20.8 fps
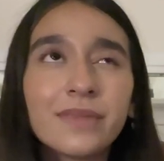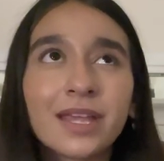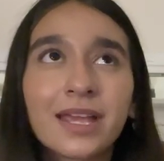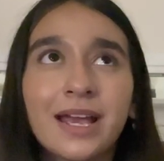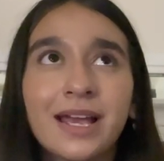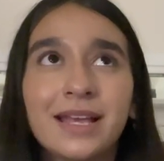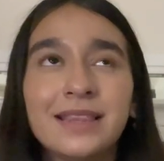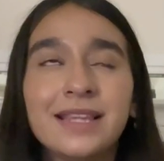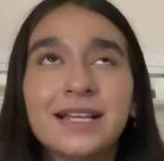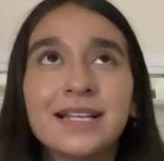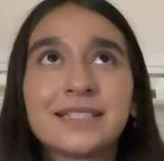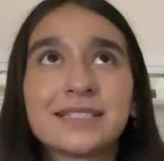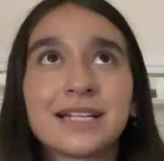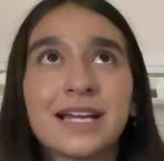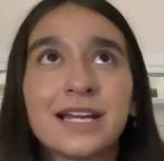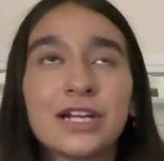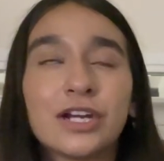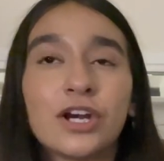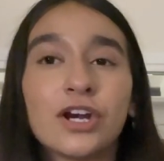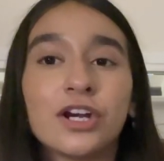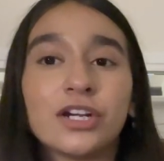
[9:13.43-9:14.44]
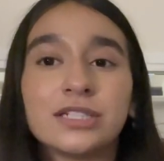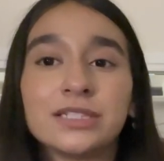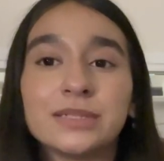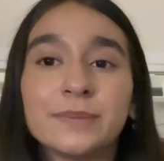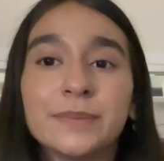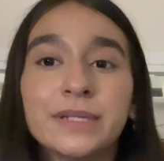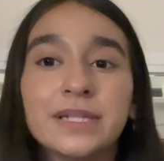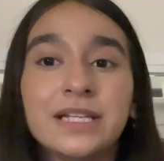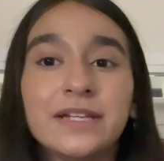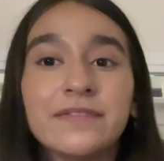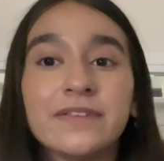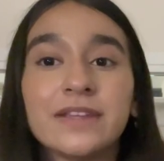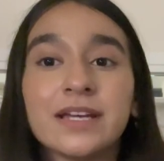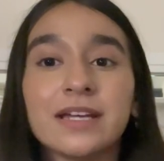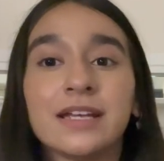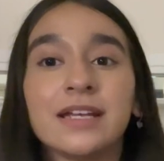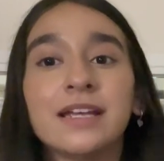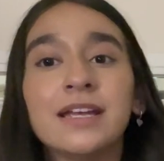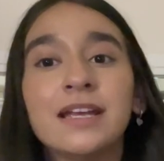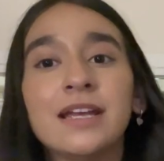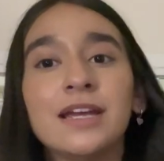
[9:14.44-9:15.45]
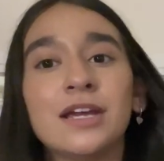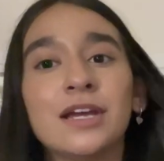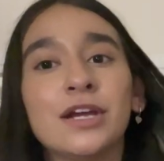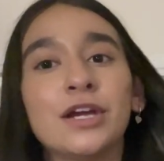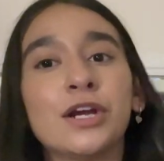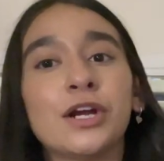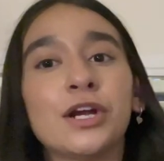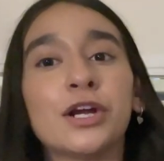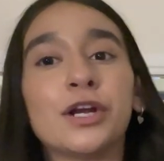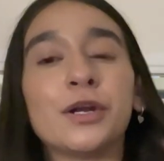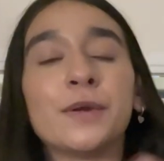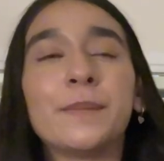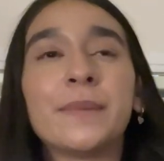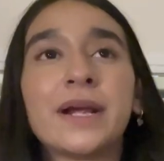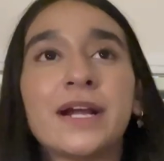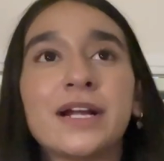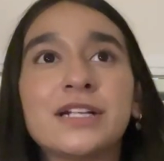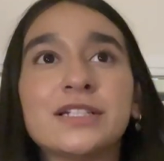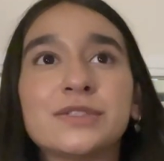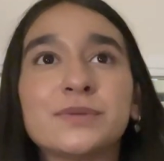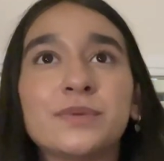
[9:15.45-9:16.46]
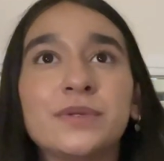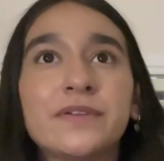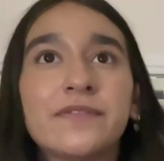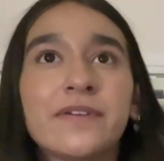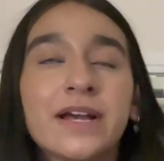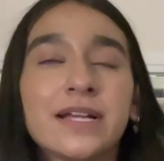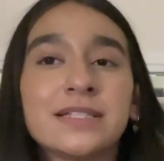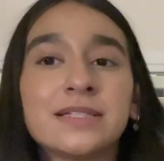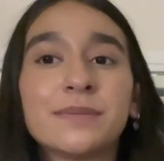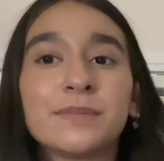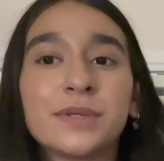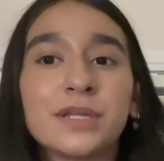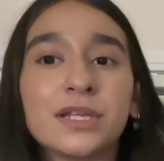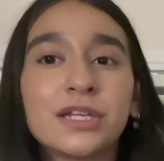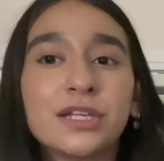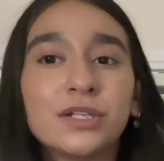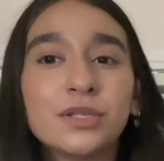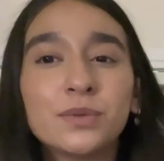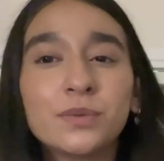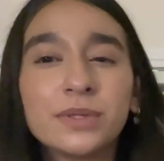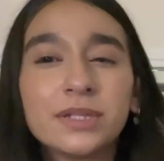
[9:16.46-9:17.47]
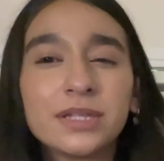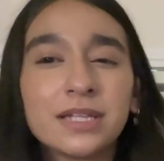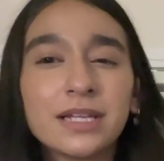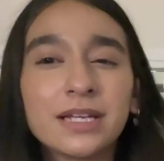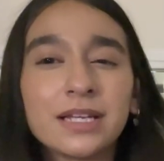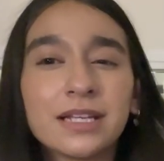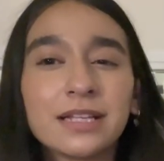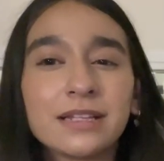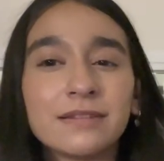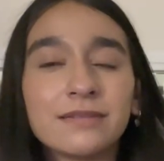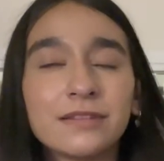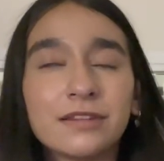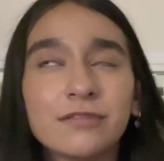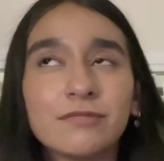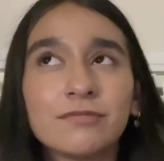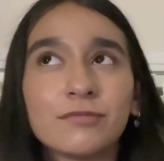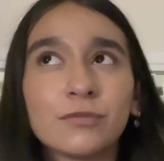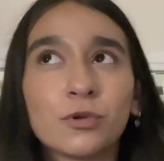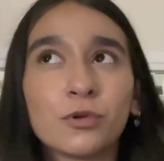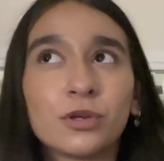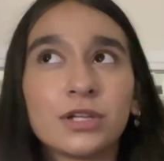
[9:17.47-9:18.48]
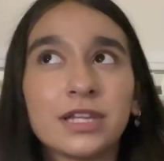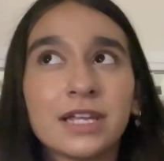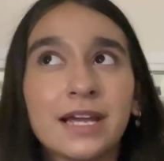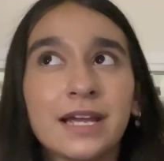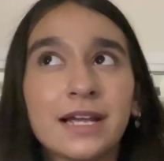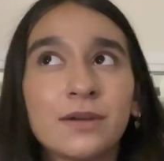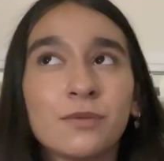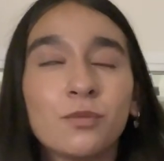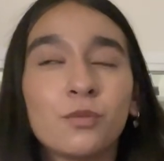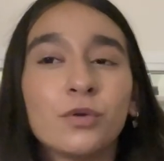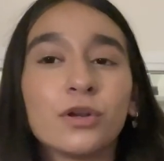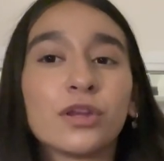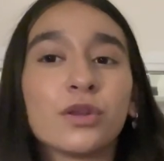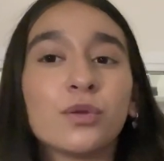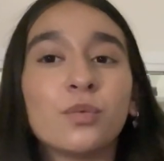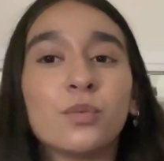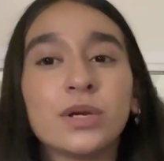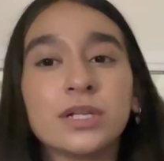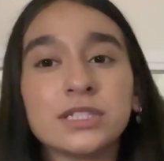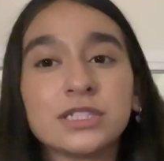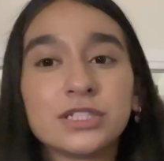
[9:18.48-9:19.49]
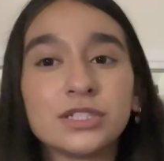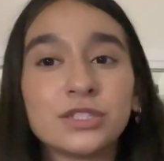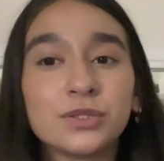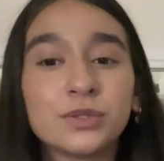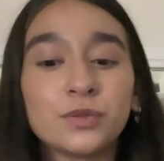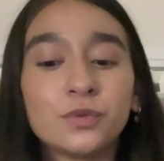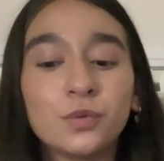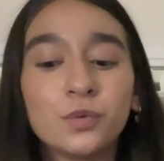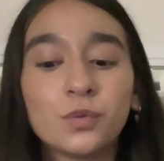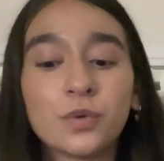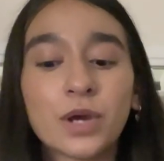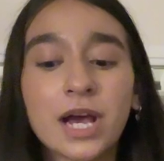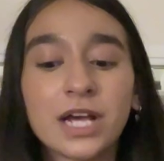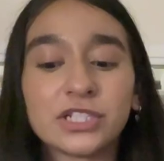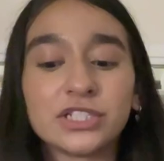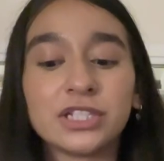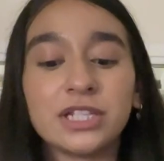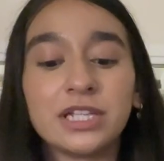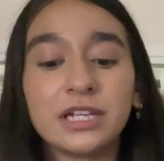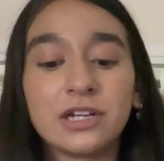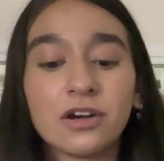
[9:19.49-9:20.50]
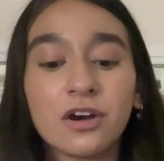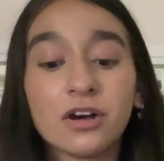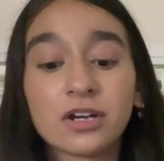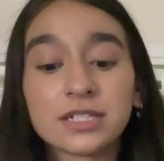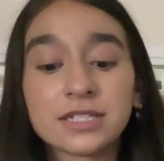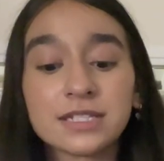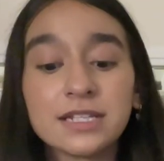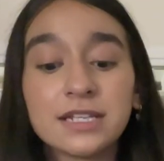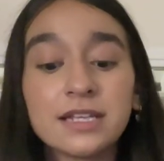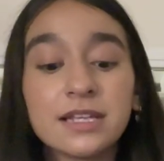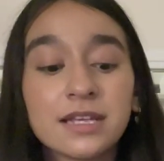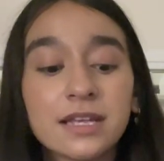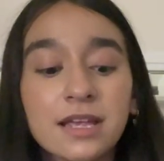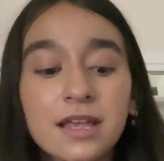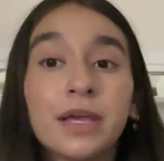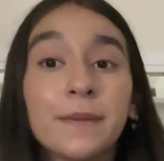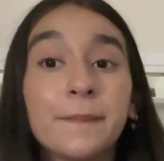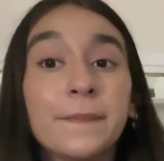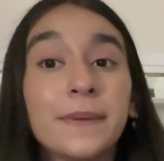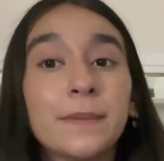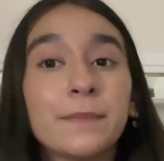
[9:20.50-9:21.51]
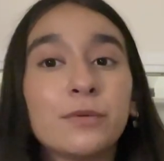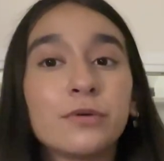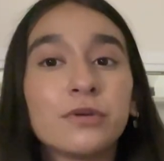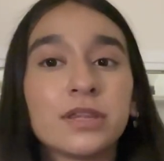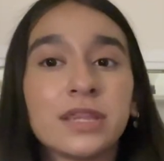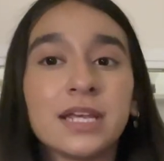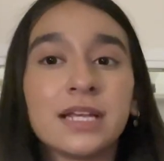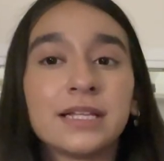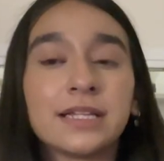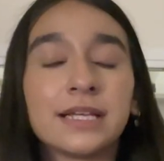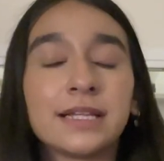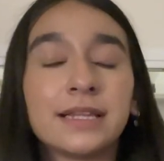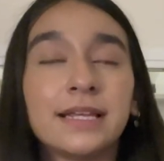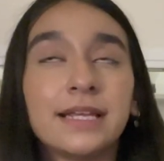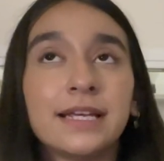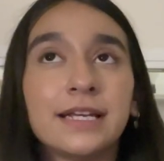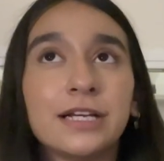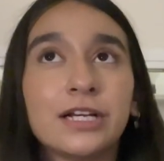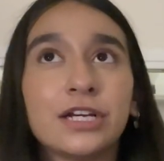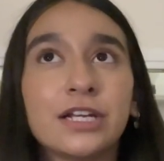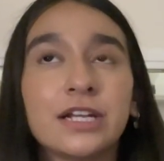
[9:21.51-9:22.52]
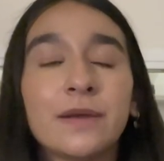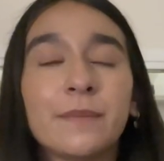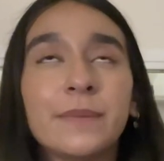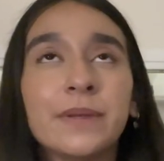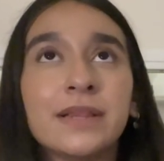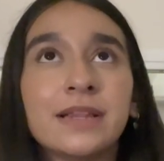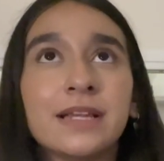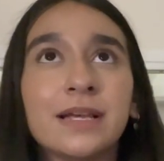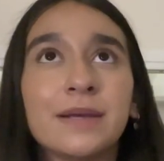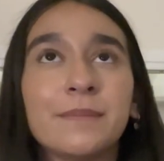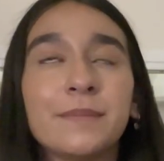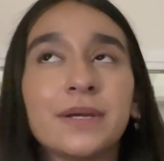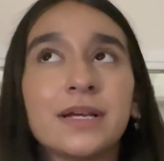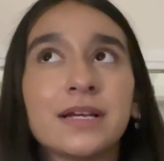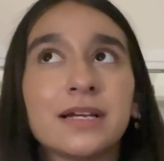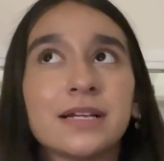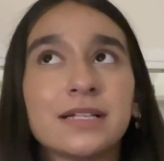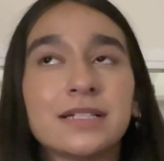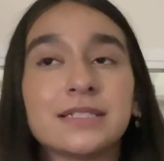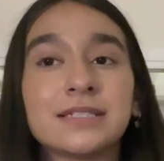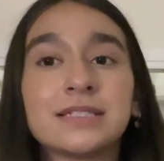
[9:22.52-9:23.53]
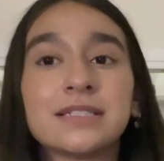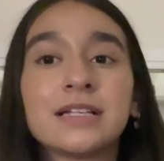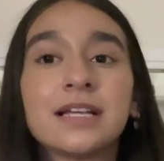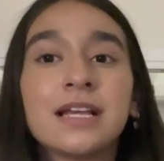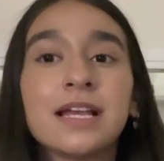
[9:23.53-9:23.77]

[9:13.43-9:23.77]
I think it's kind of hard to believe that her parents would have had something to do with it or like we're the ones to actually cause it. But people think that it could have been them because